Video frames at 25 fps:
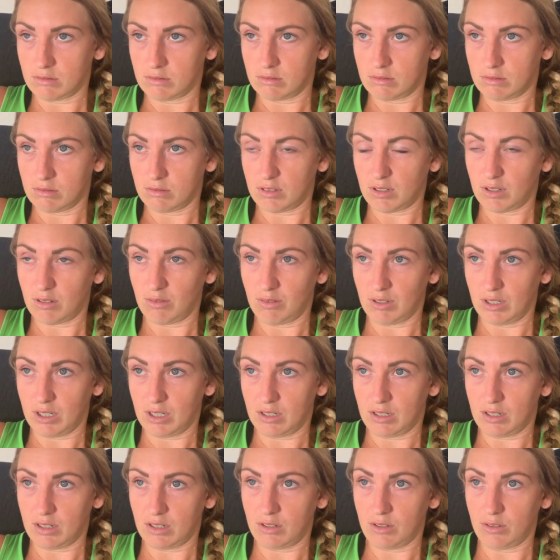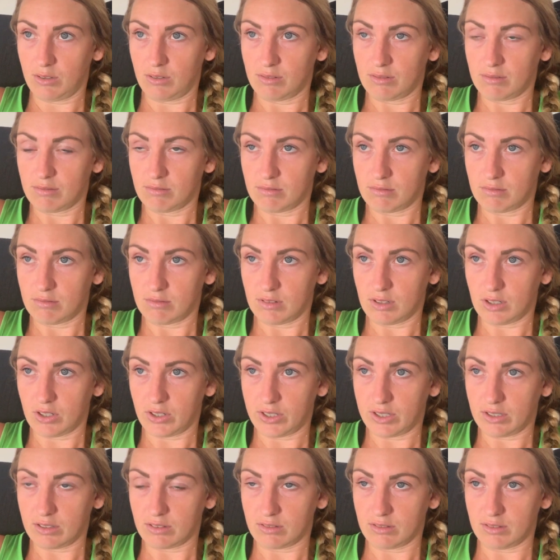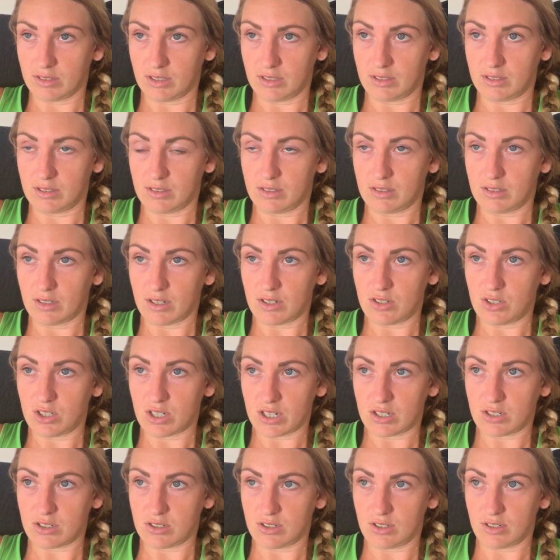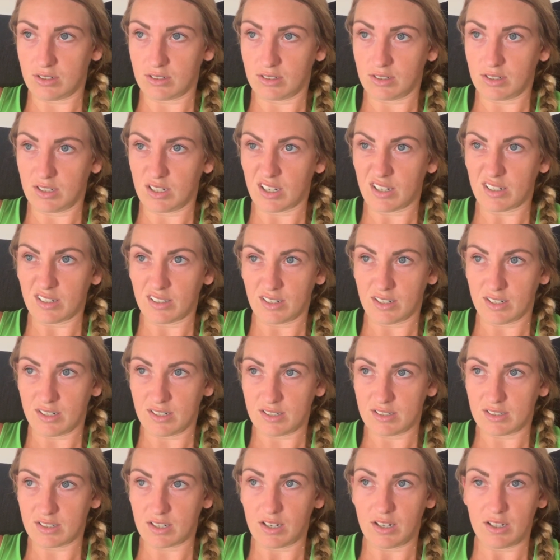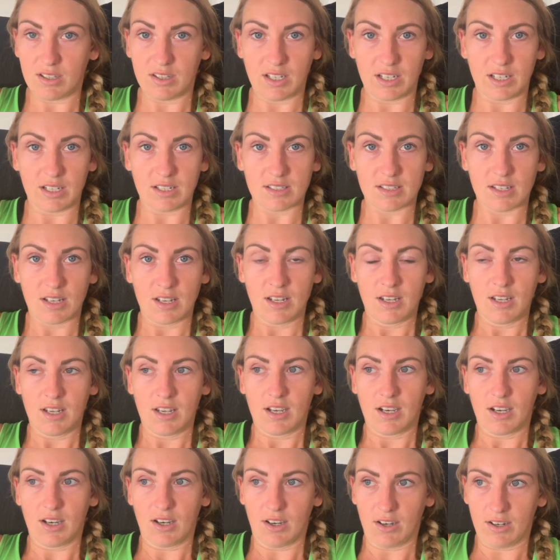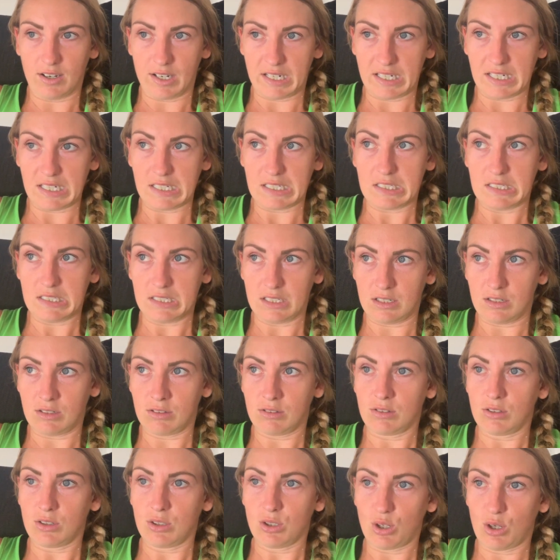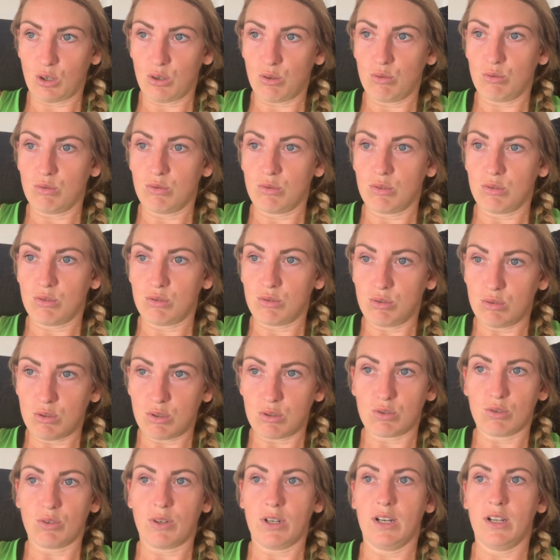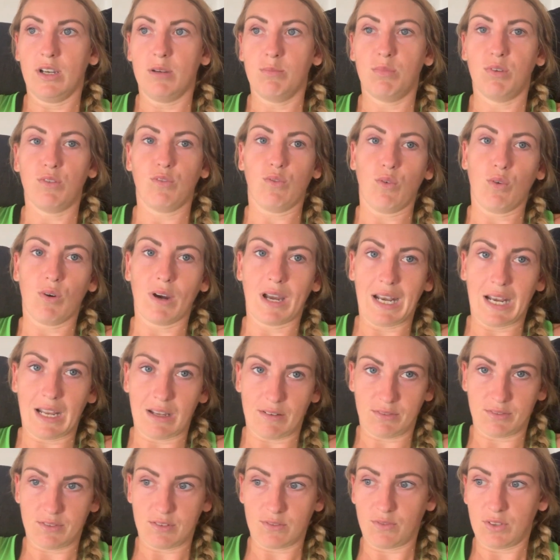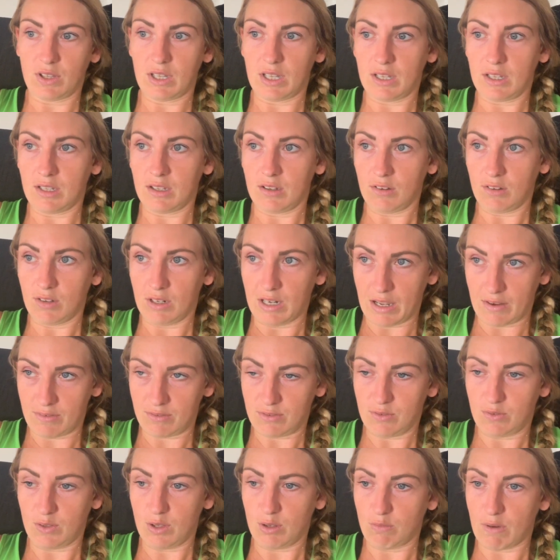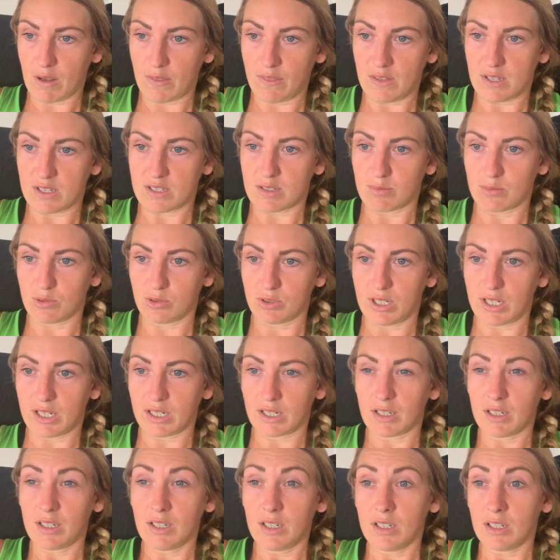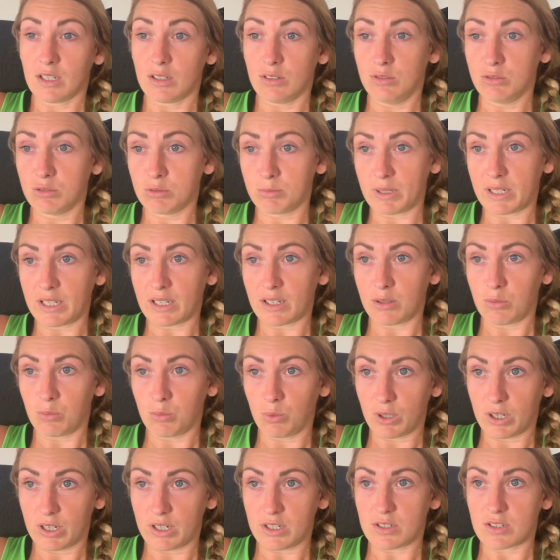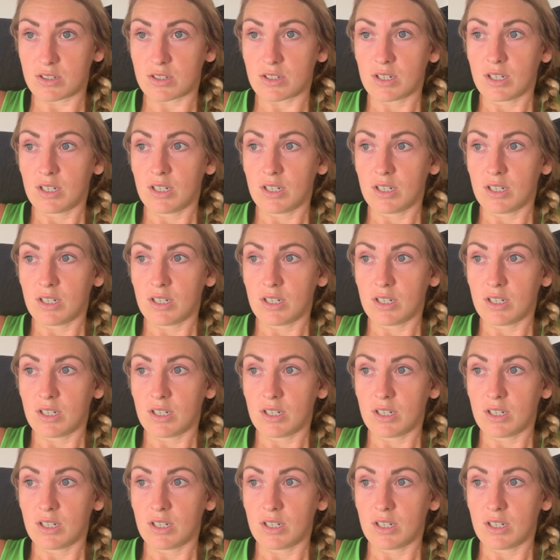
I don't really know, like on the digestion, gut kind of side of things, I didn't go to the toilet before I left for the run this morning. And normally I would.